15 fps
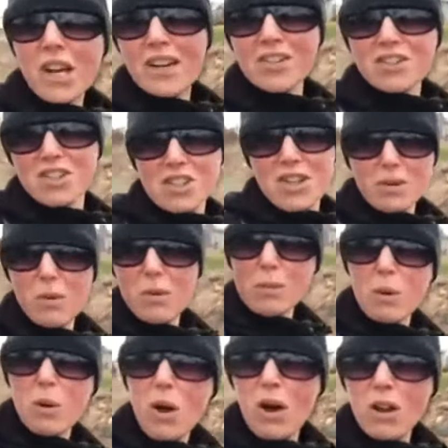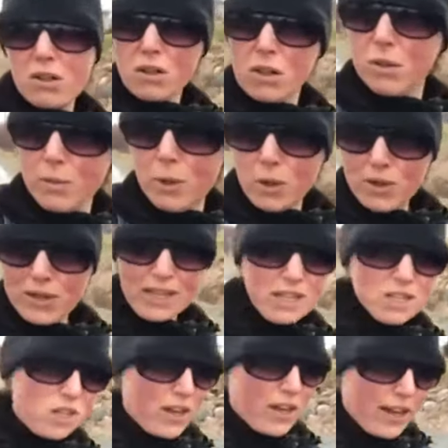to understand remote collar
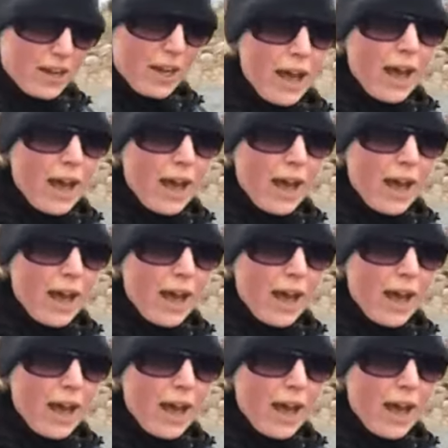communication,